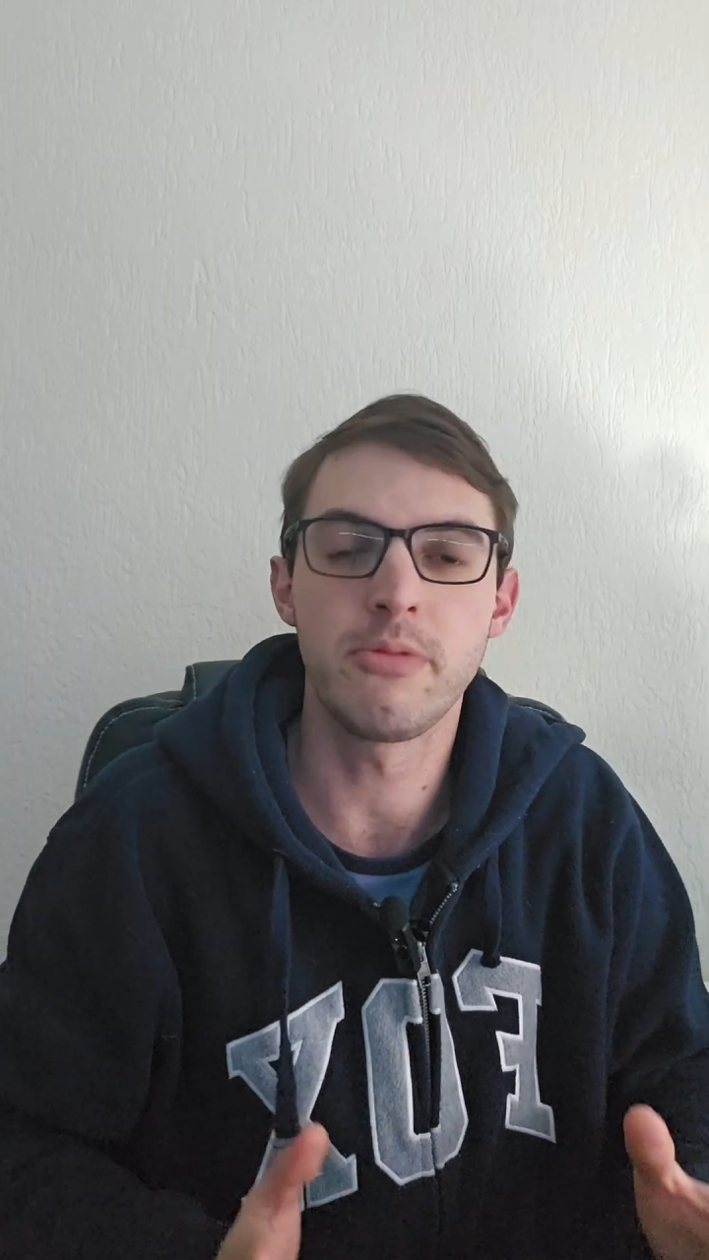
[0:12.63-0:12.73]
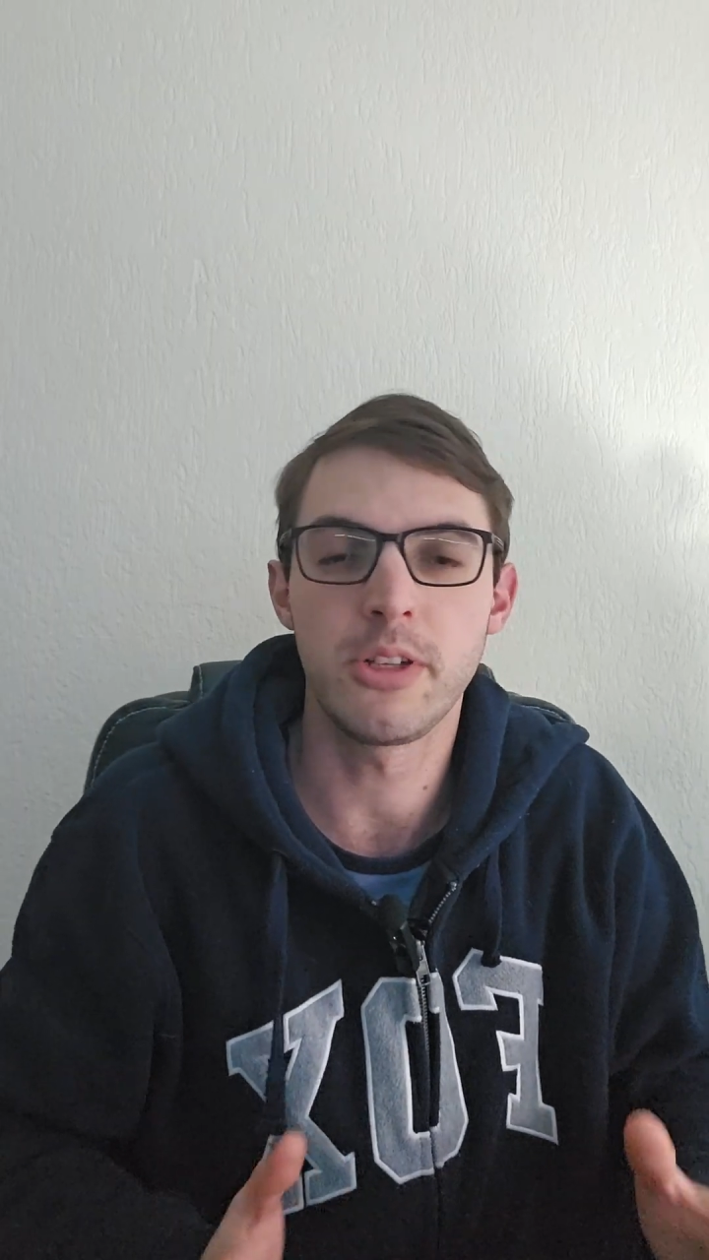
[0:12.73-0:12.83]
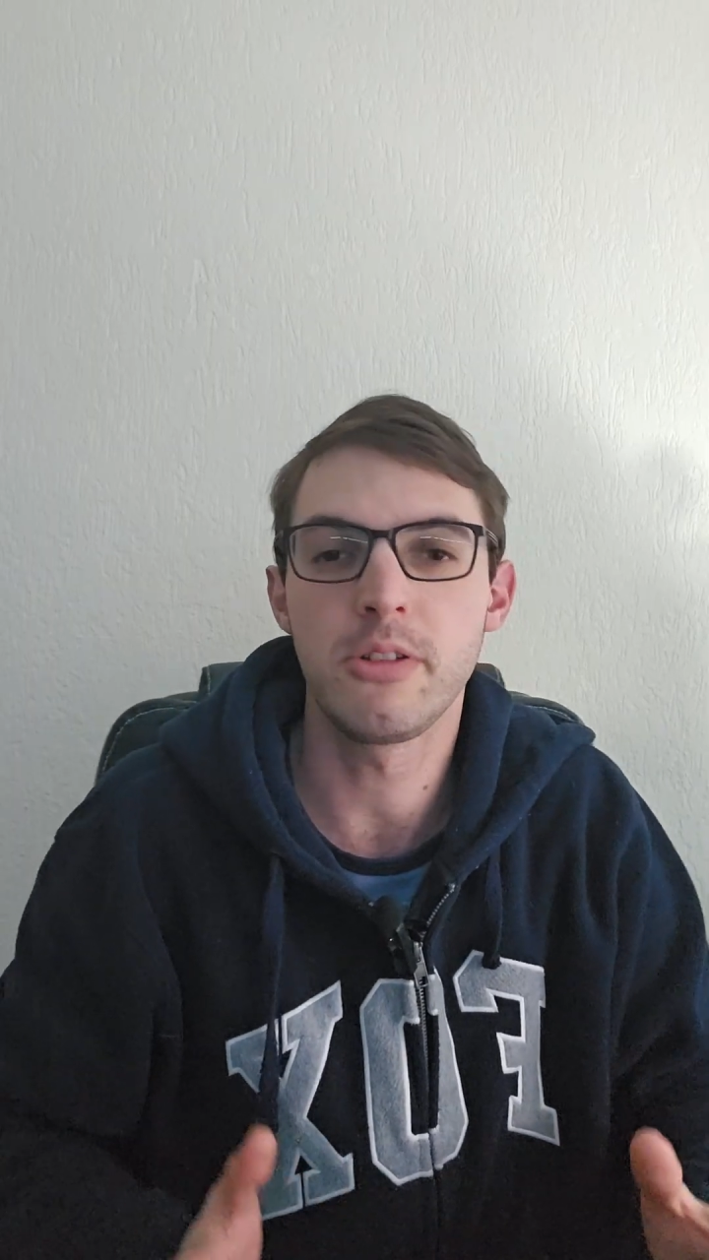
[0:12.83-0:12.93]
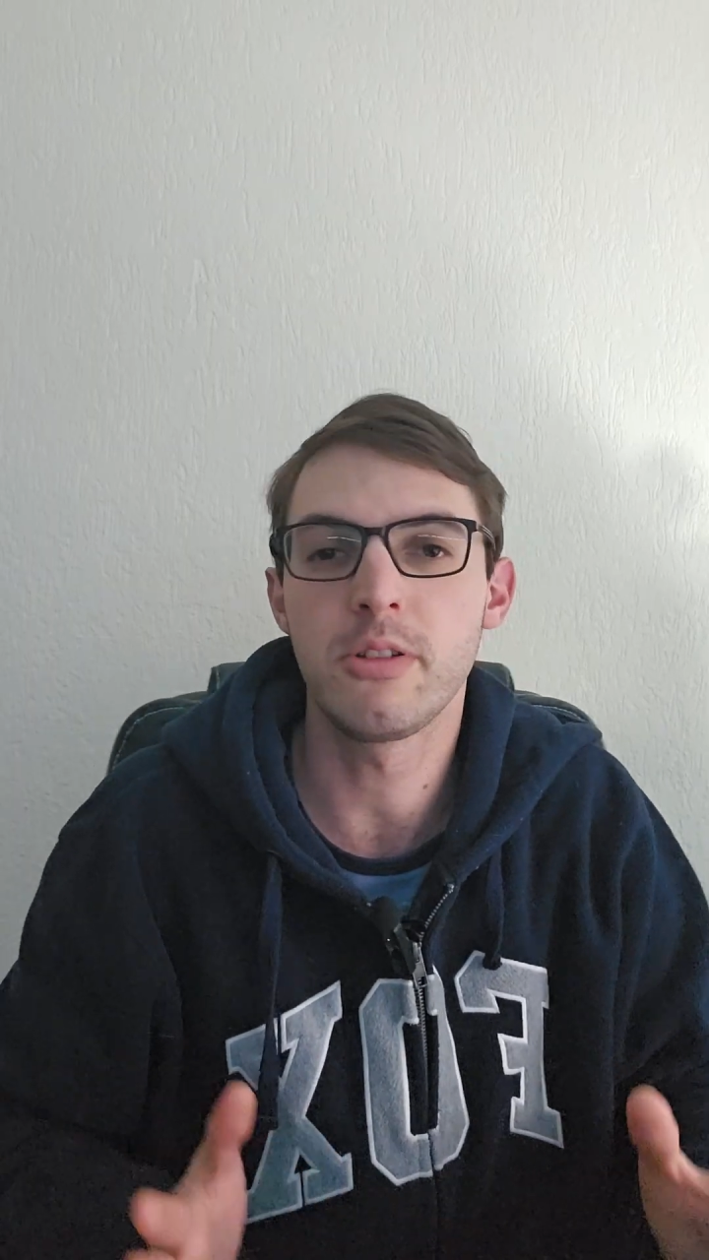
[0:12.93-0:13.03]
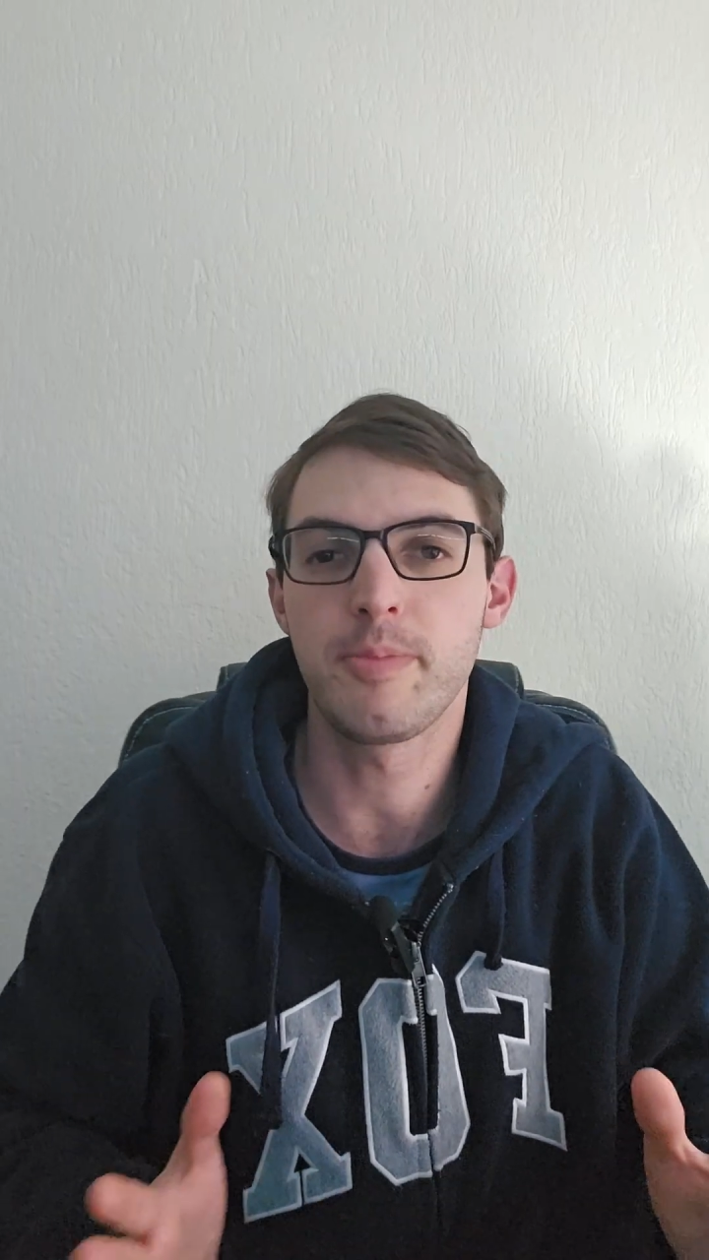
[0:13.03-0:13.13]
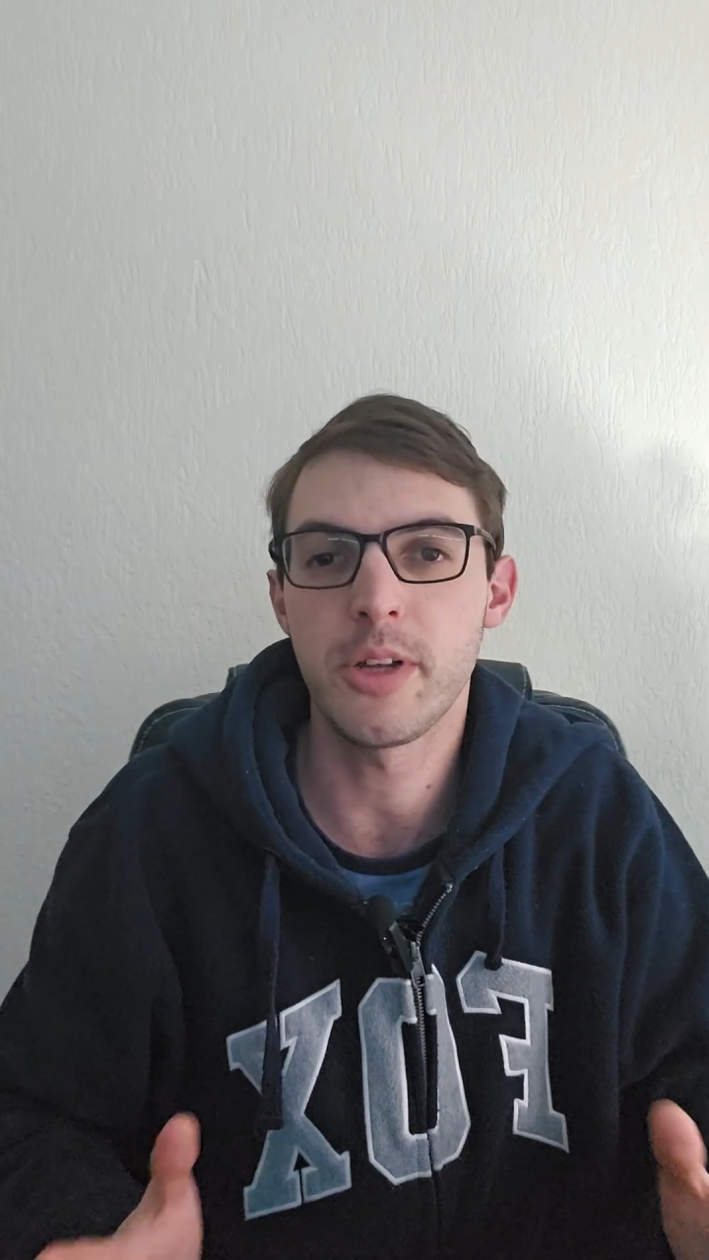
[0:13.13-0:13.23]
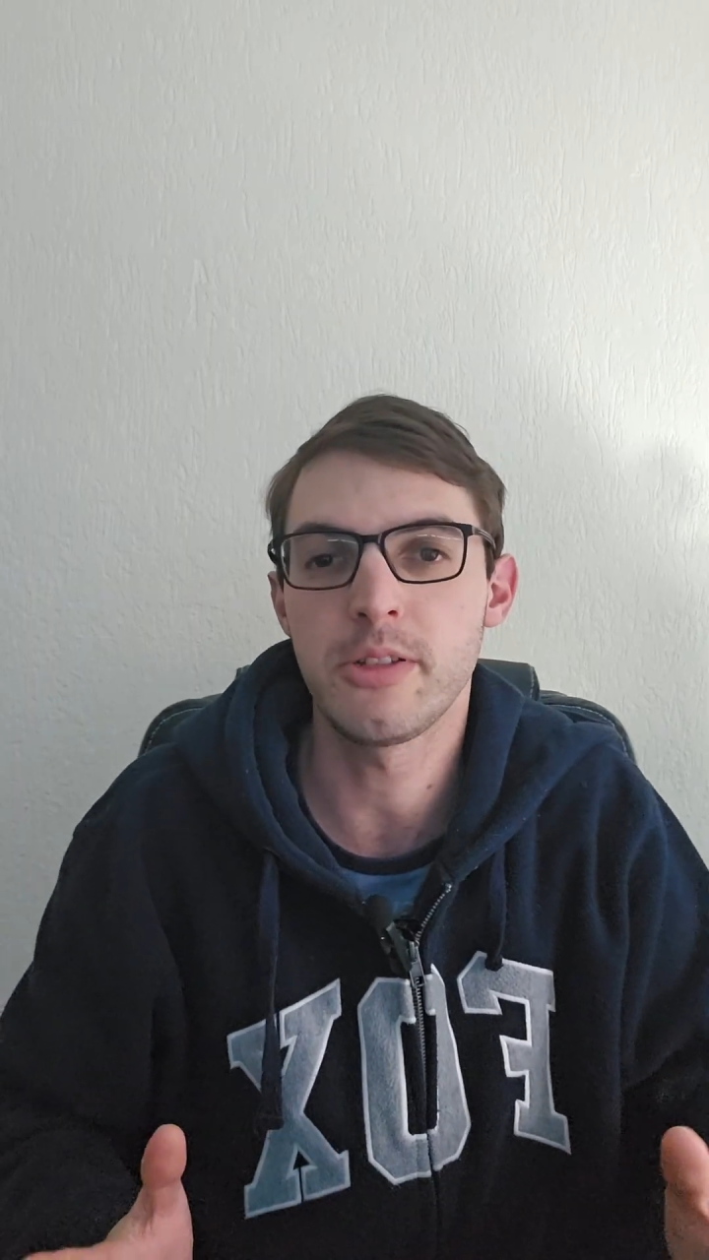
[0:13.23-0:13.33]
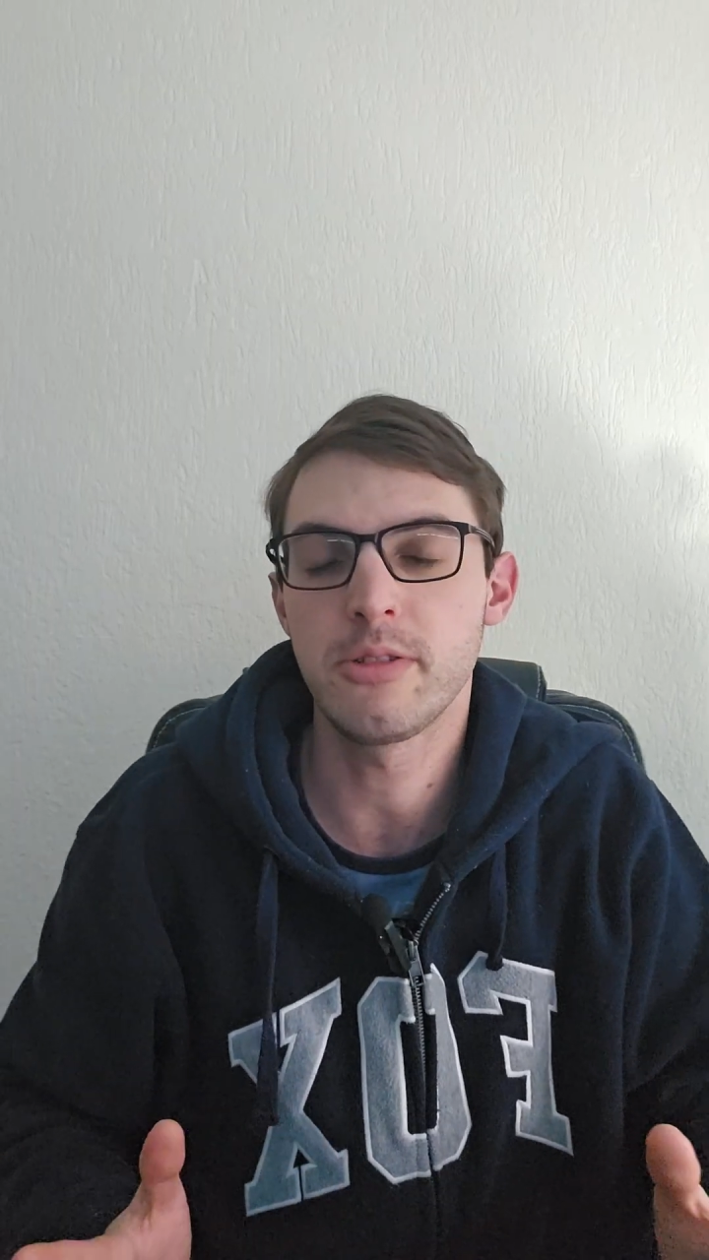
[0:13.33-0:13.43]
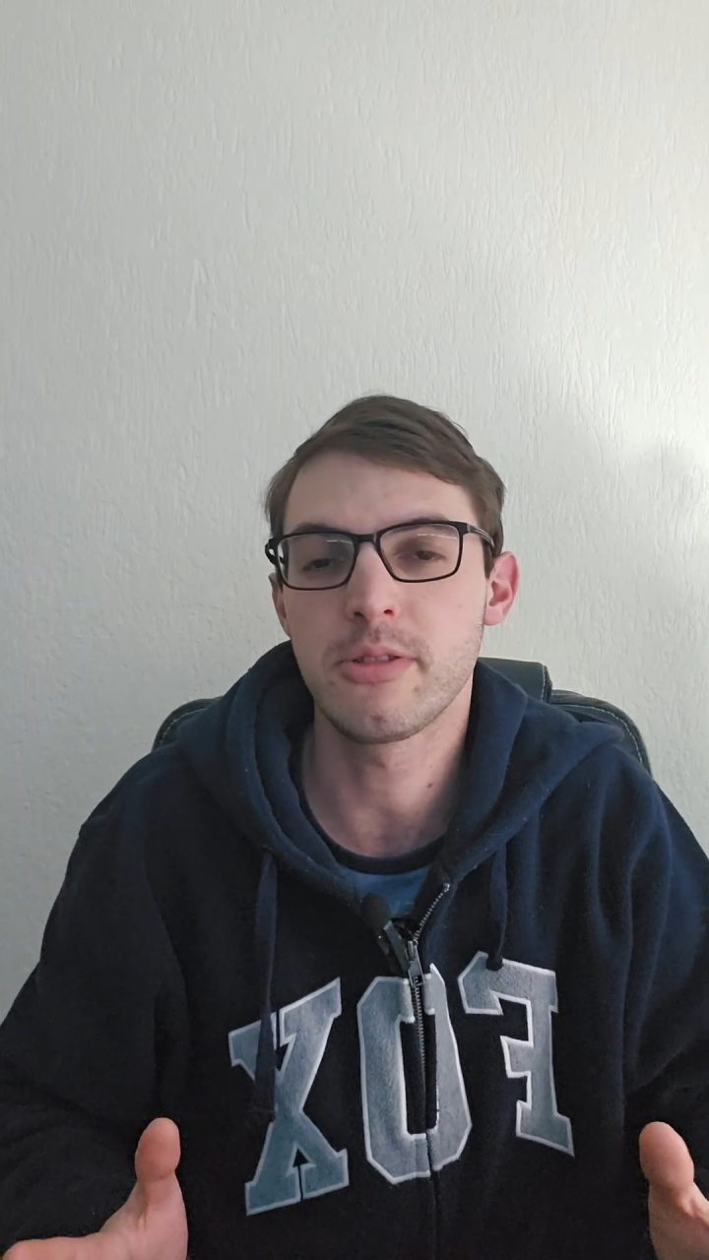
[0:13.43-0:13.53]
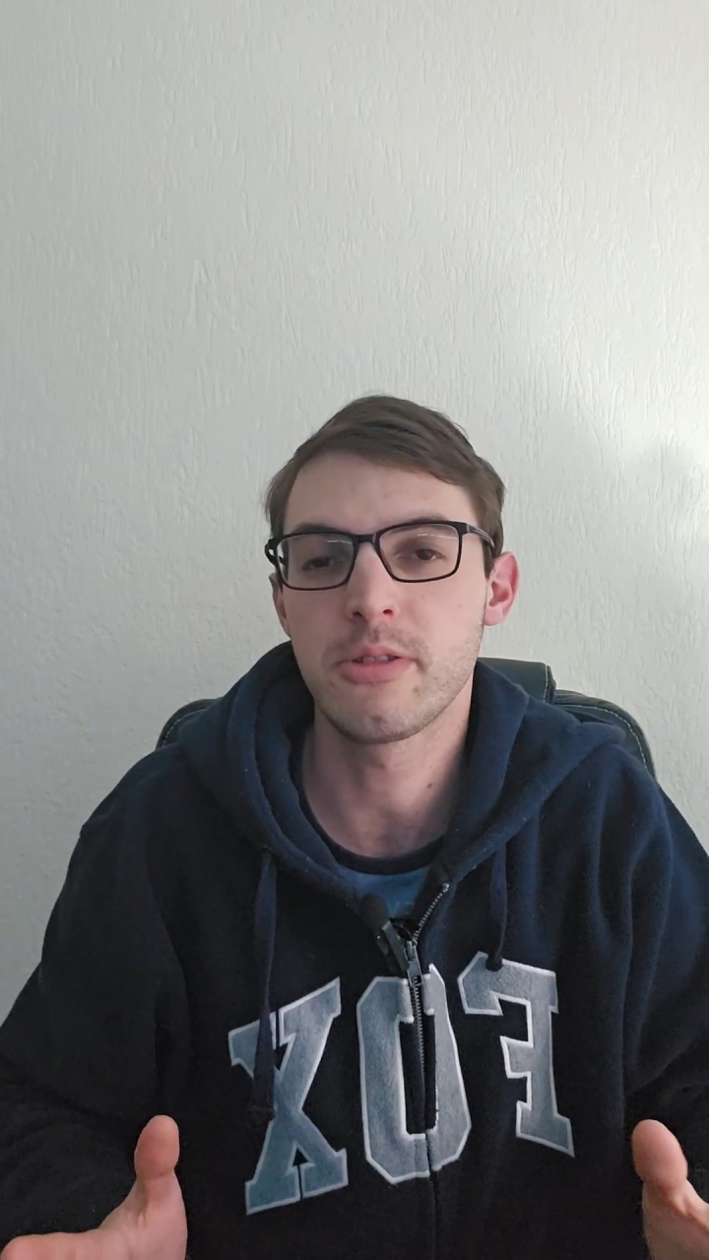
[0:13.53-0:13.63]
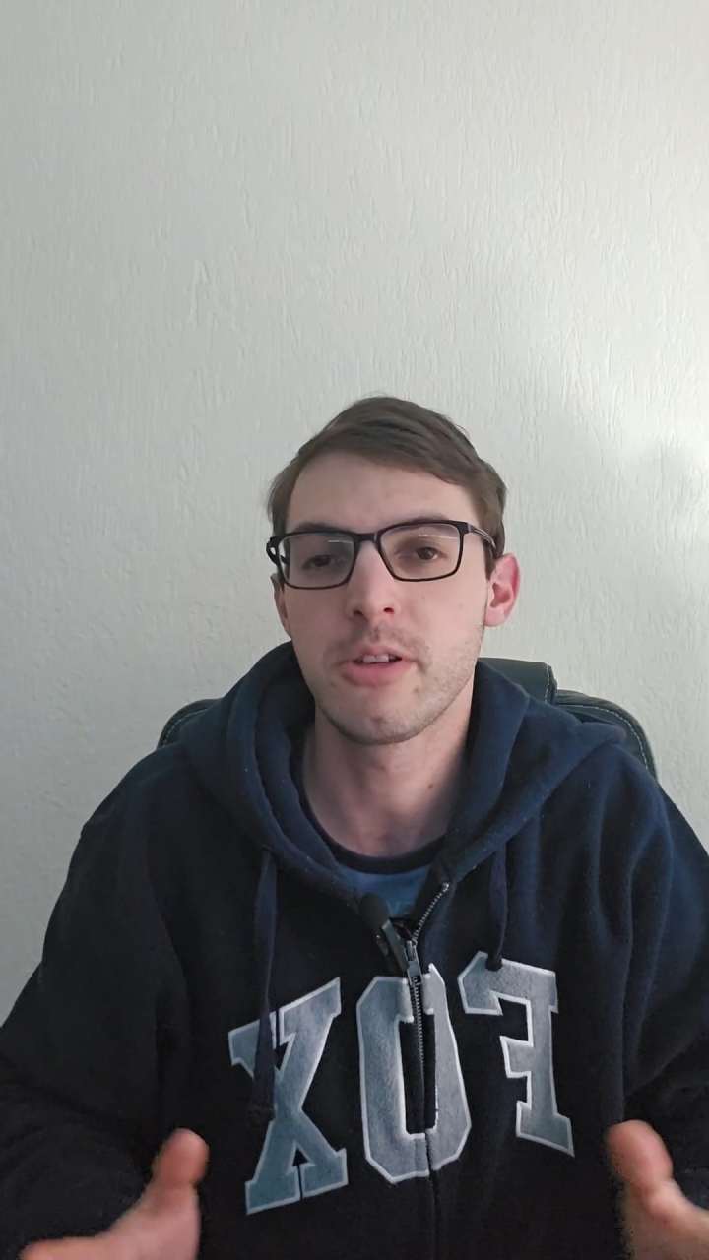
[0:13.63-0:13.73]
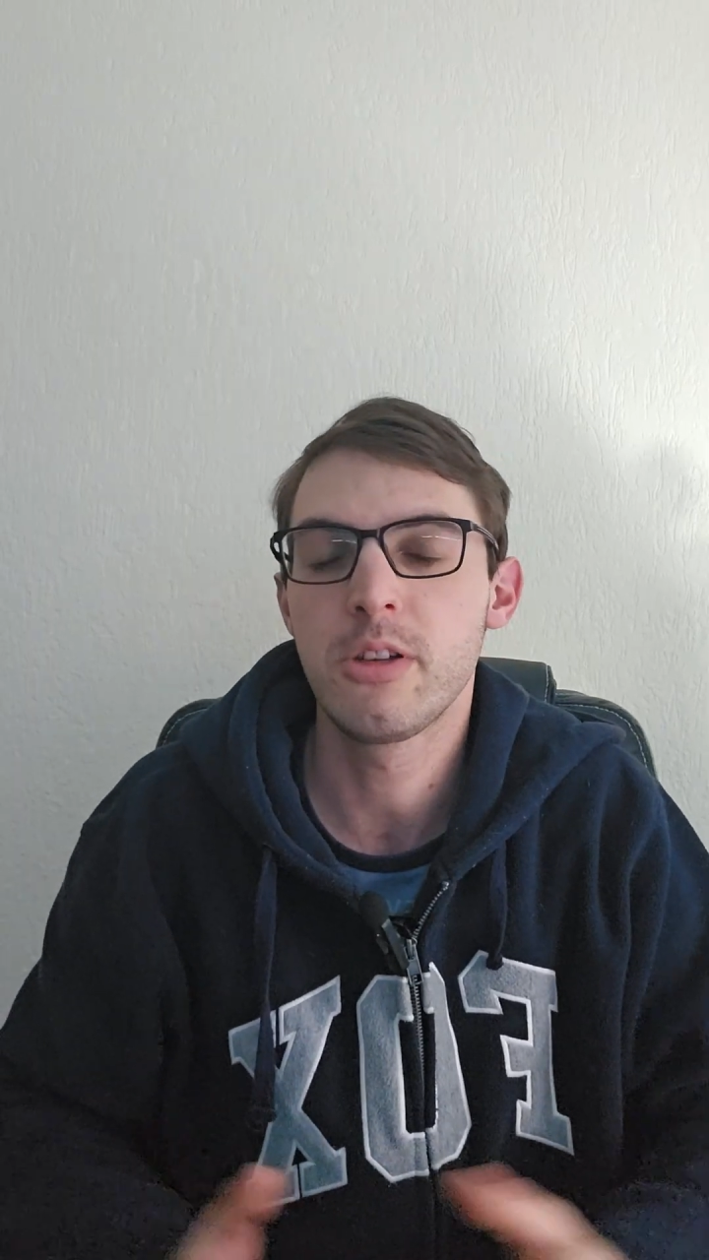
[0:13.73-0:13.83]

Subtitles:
regular planets,